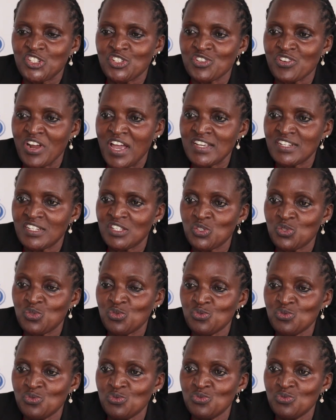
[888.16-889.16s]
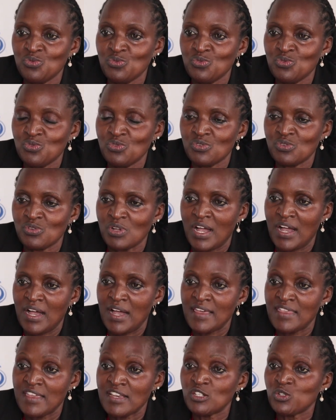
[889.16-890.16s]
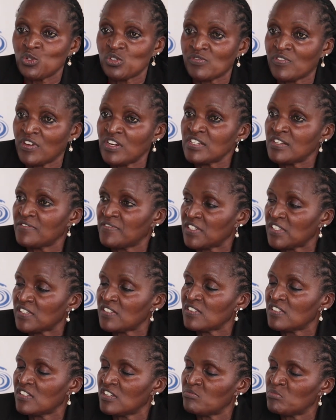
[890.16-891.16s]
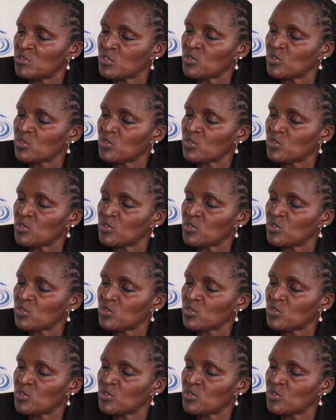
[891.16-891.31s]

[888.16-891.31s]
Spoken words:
tried to, I think she was very devastated